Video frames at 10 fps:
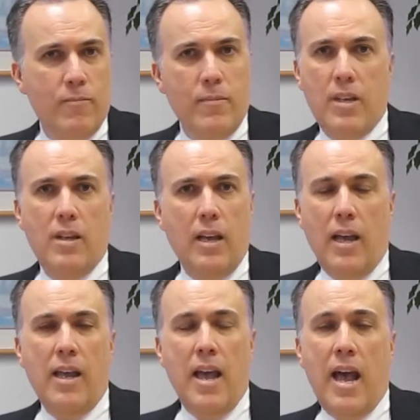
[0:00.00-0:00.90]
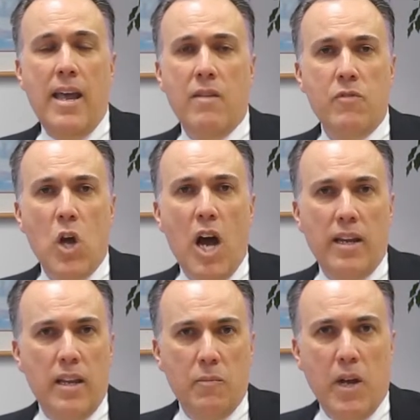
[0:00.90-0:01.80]
I have
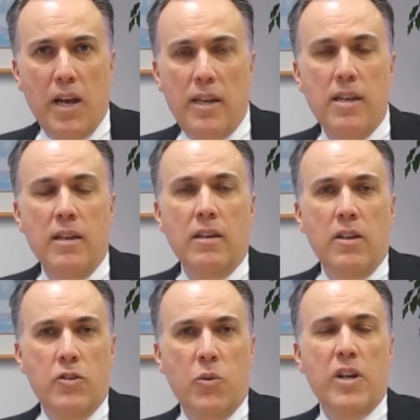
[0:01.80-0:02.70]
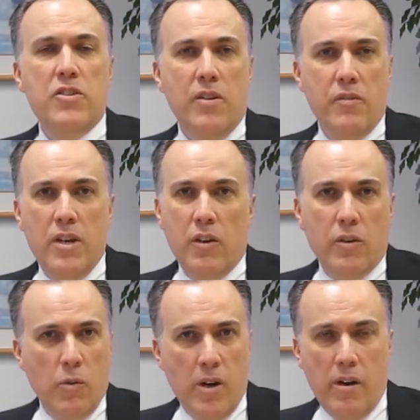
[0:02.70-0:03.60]
not in my 27-year
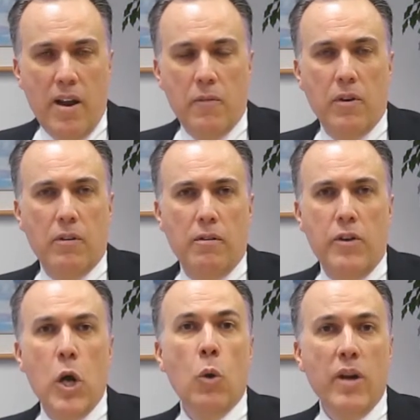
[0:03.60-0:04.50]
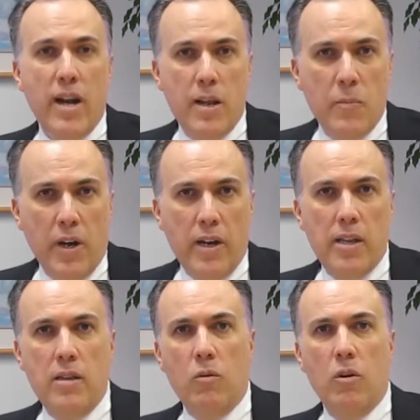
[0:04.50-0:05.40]
career ever known
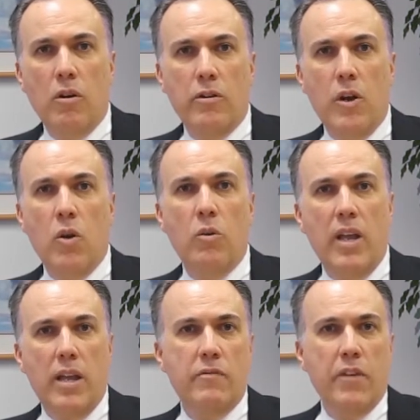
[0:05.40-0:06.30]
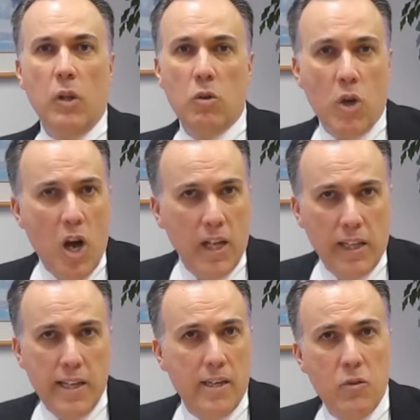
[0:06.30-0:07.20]
anybody or known a fellow
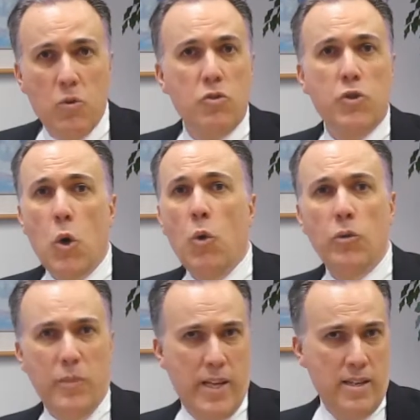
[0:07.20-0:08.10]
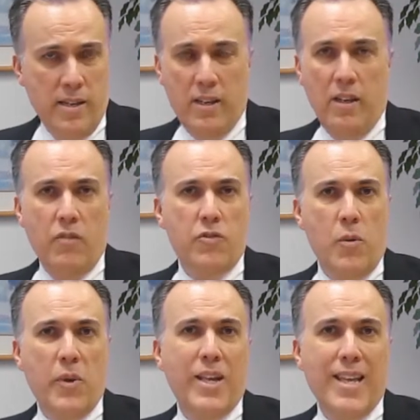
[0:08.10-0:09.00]
colleague who's told me of
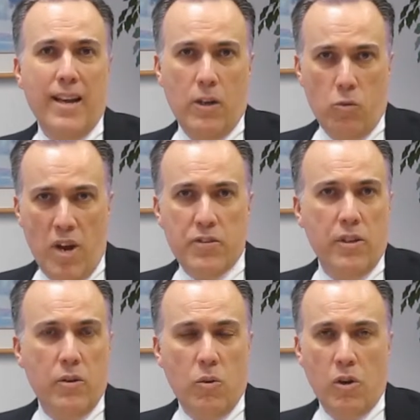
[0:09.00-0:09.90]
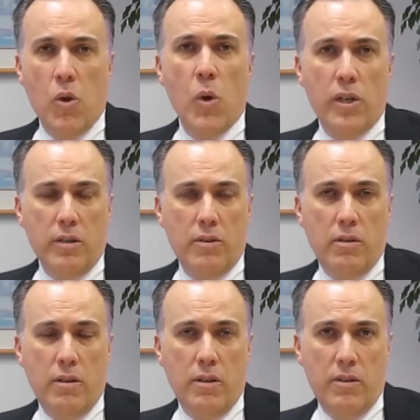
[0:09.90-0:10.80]
somebody getting arrested or going
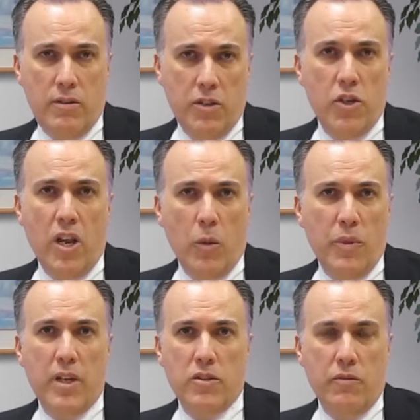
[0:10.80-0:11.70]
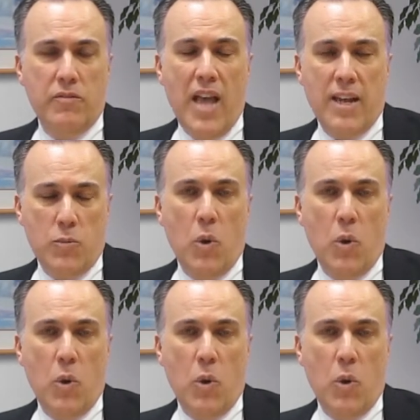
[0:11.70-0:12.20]
to jail because of tax